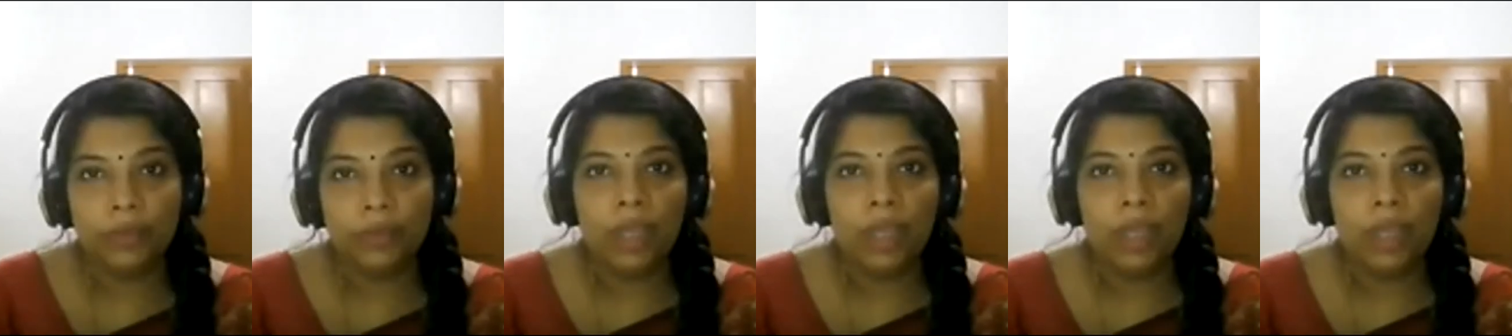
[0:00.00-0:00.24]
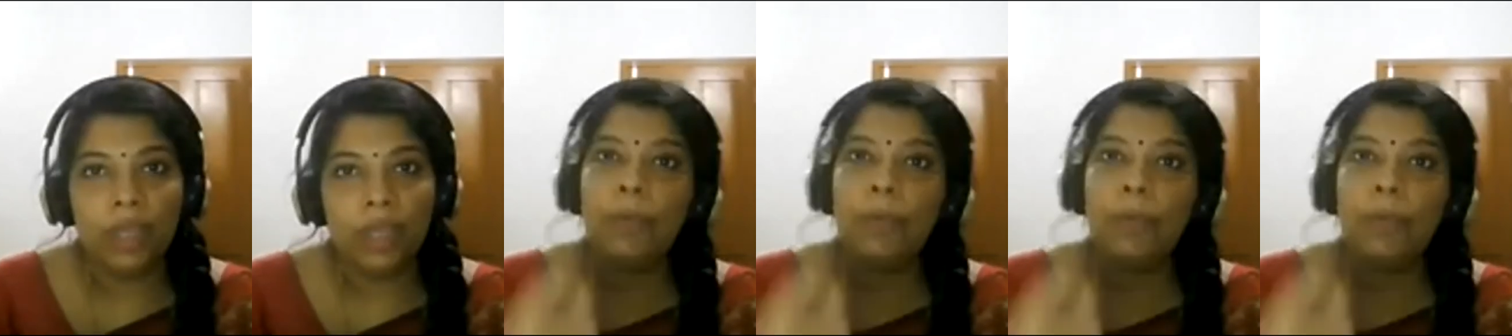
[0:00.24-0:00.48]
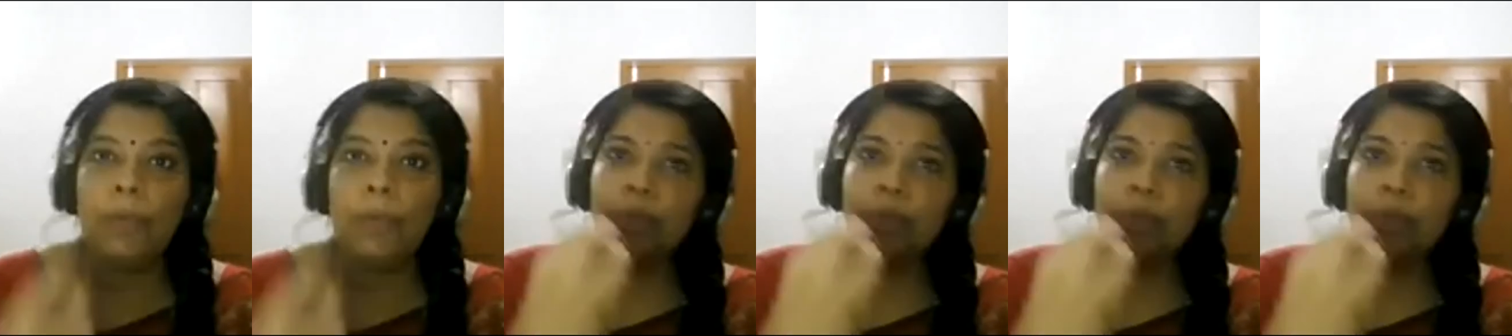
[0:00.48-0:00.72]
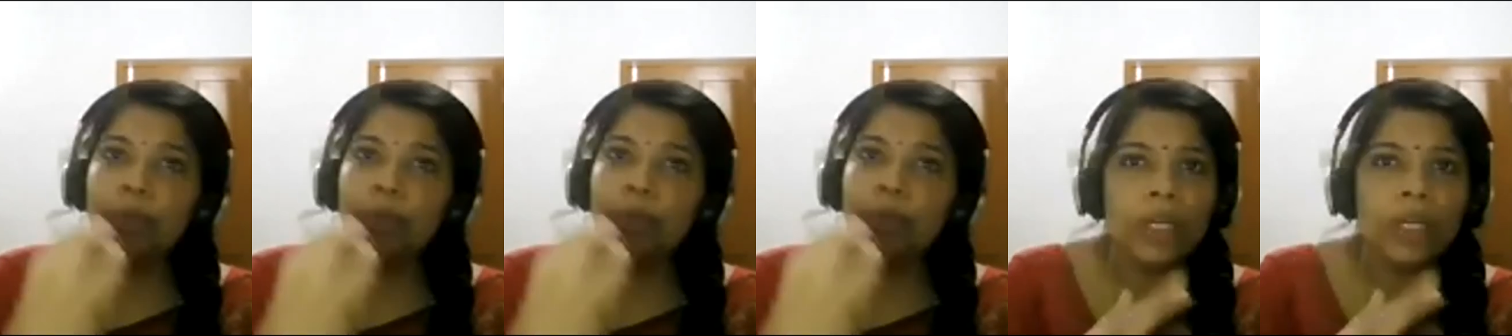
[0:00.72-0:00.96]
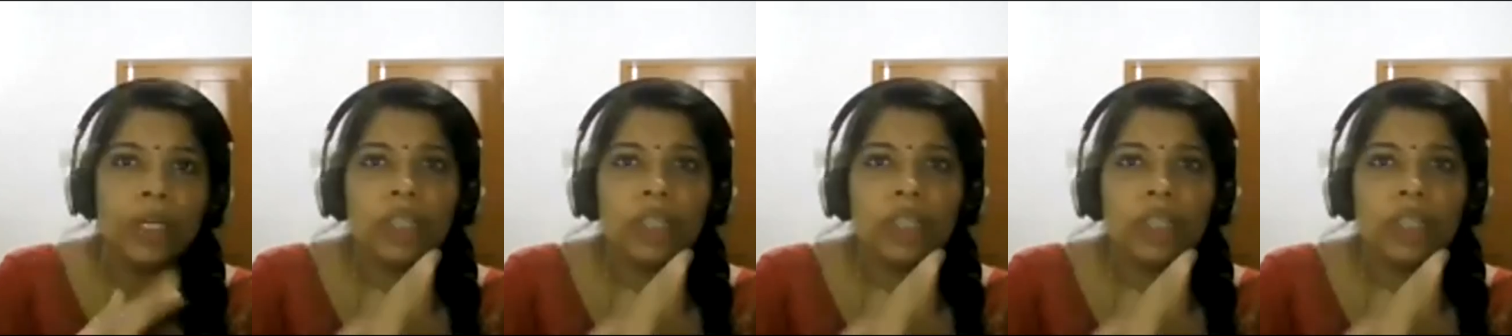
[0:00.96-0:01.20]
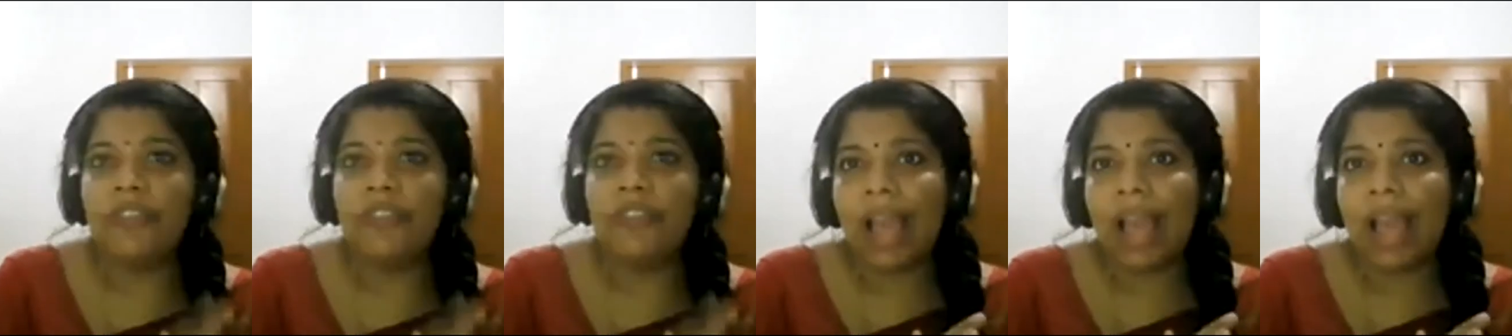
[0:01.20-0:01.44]
about the properties of
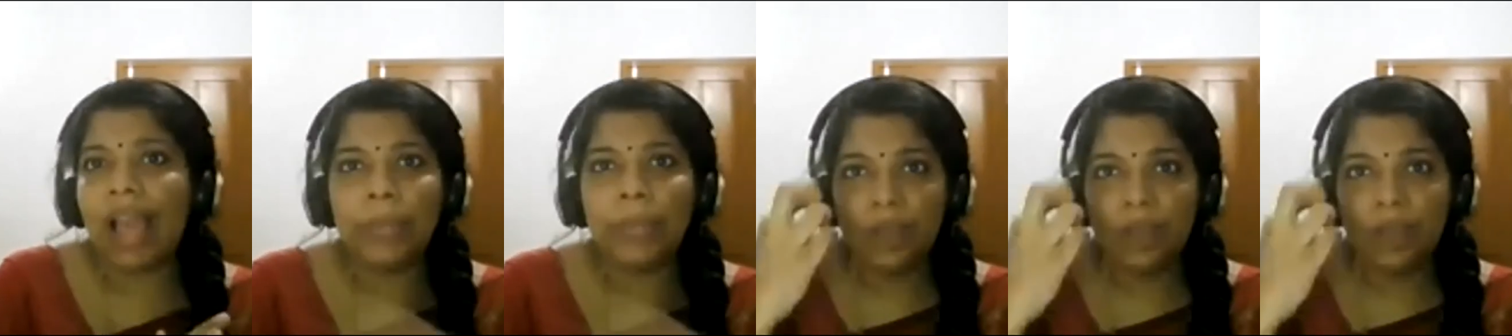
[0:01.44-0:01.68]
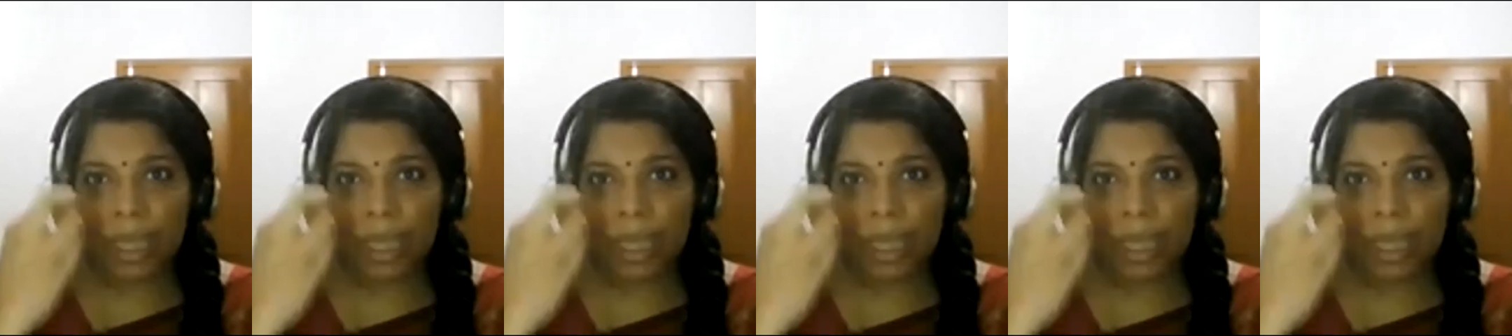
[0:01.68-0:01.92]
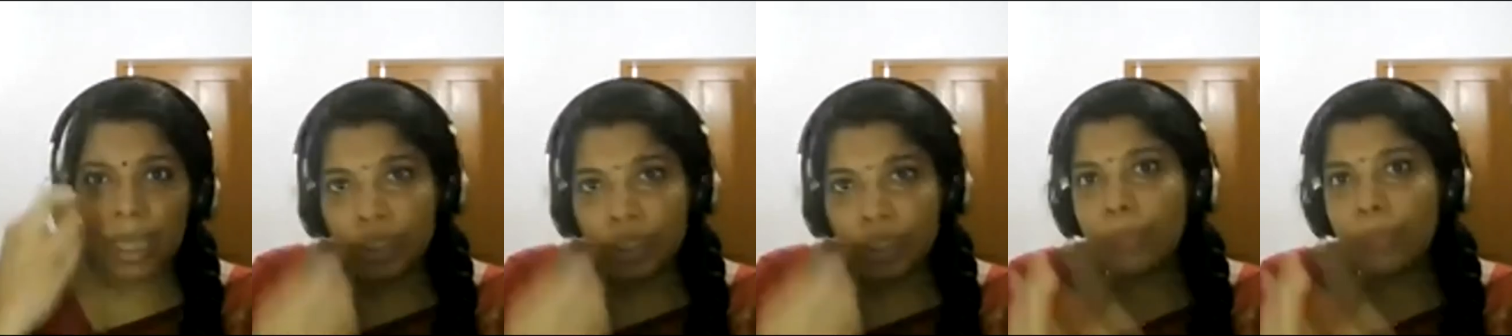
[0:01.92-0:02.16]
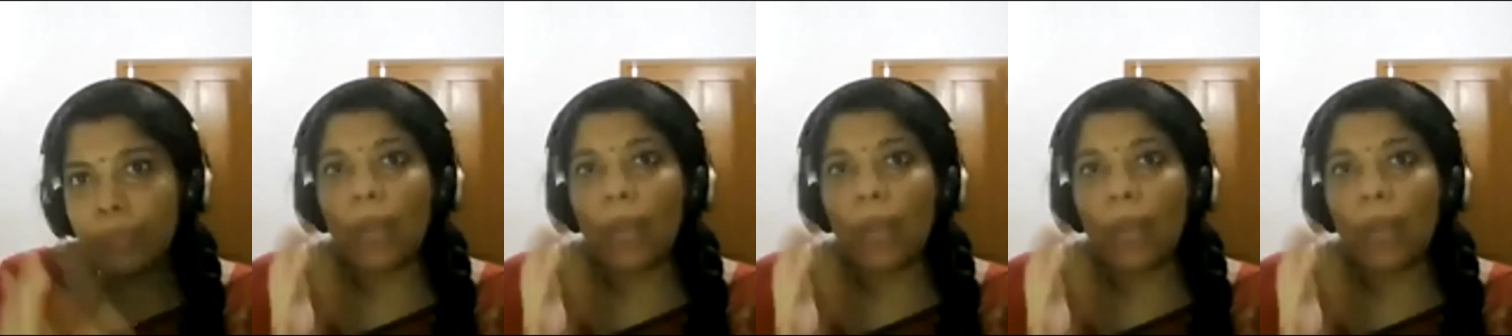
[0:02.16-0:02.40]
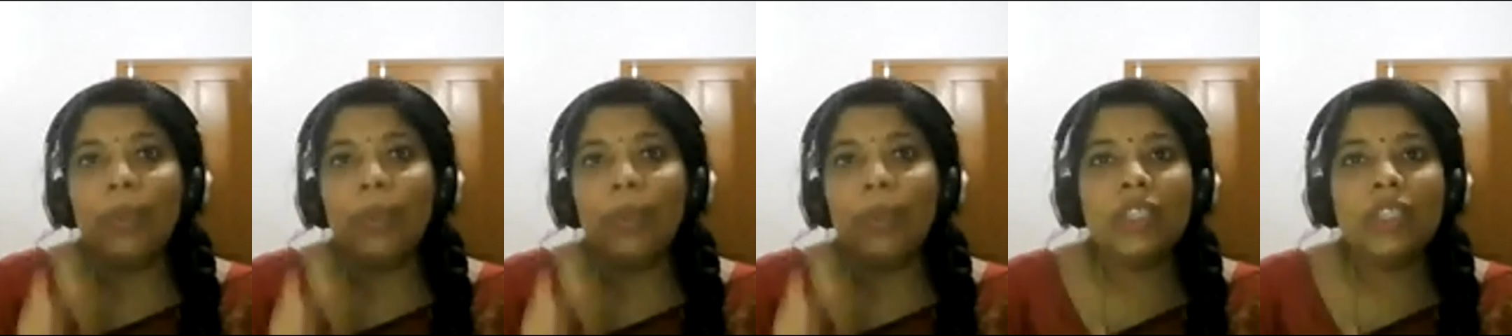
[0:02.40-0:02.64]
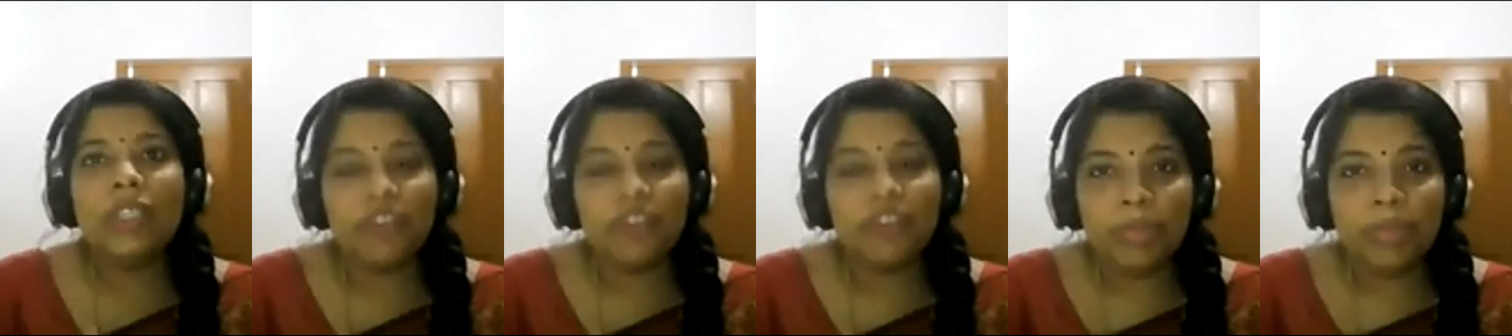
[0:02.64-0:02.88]
apple, about the
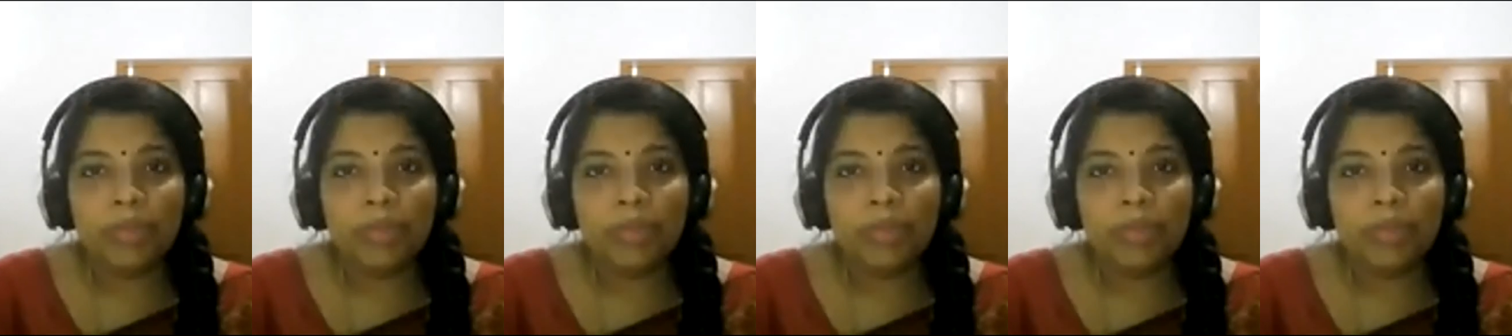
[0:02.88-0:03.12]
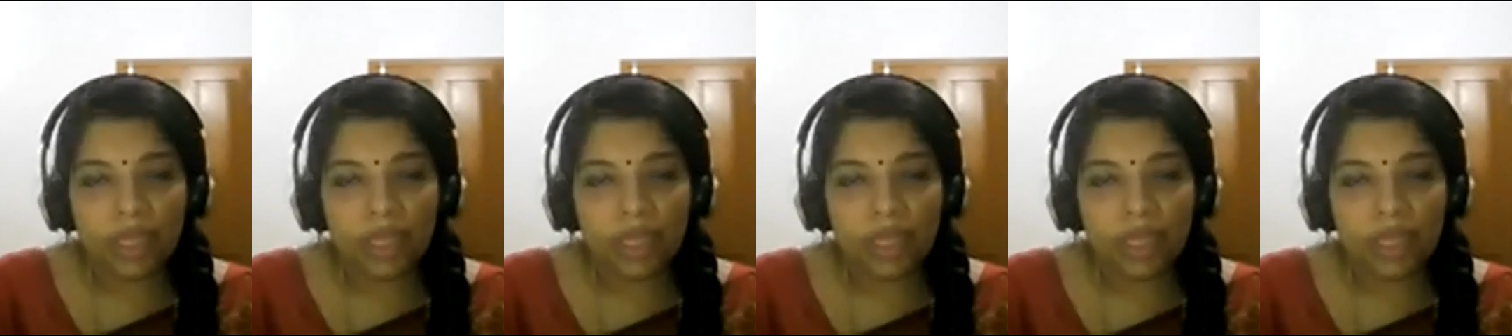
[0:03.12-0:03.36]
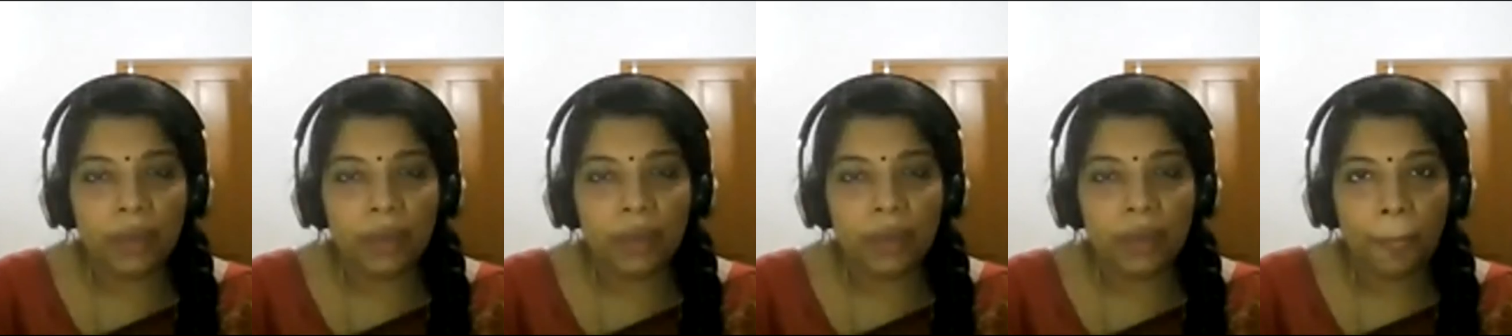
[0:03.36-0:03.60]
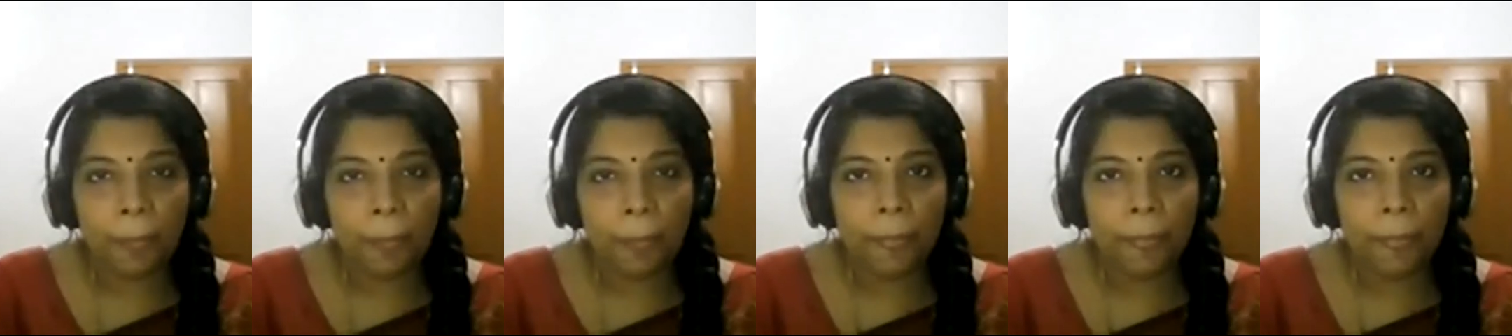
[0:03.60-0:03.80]
properties of banana,